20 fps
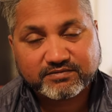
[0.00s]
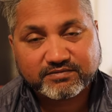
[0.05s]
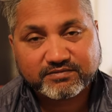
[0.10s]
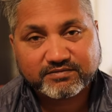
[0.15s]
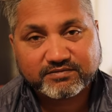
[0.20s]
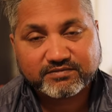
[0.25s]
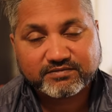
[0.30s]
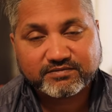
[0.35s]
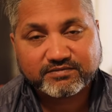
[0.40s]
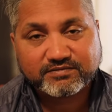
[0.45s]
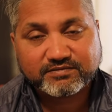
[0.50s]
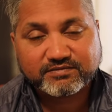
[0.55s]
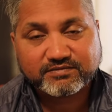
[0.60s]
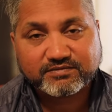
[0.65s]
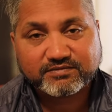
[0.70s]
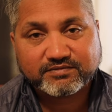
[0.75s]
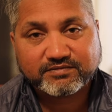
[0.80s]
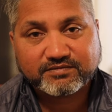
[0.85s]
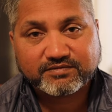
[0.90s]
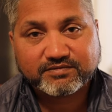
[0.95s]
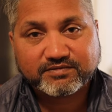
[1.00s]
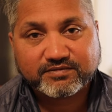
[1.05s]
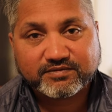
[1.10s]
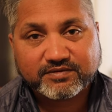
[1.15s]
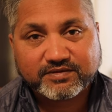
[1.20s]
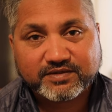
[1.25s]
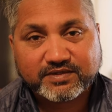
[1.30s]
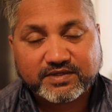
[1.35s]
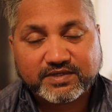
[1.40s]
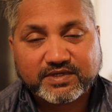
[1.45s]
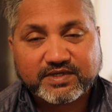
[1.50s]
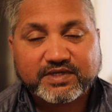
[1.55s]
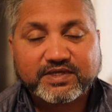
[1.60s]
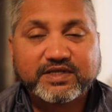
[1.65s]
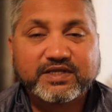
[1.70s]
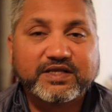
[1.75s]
[no speech]